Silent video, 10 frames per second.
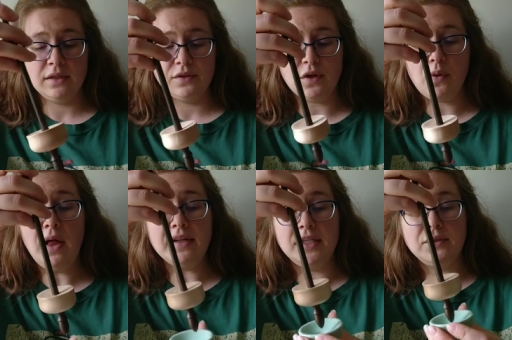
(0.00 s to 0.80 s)
So
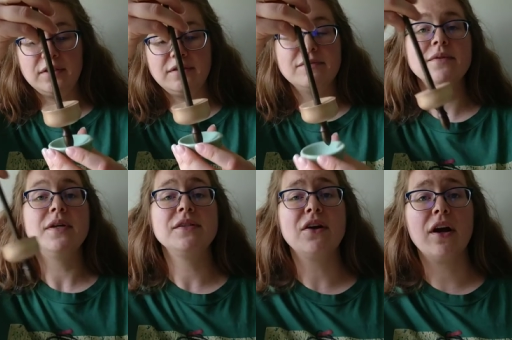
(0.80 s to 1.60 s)
quality tools.
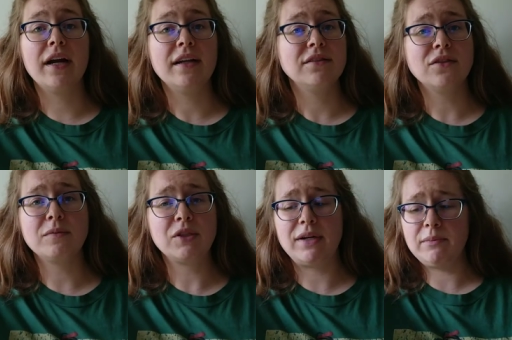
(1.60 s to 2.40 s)
Sorry, so
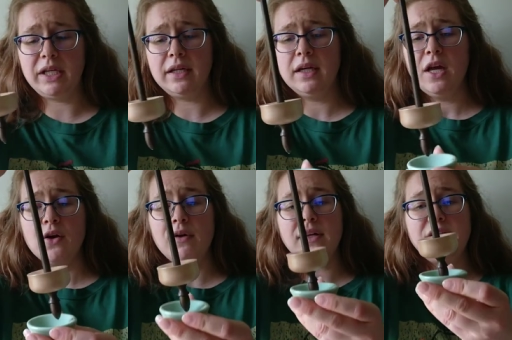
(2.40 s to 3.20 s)
much rambling.
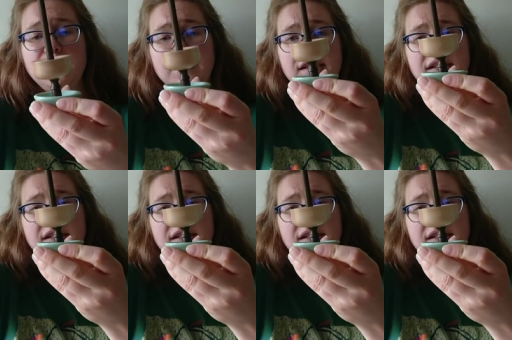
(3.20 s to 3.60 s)
Quality tools.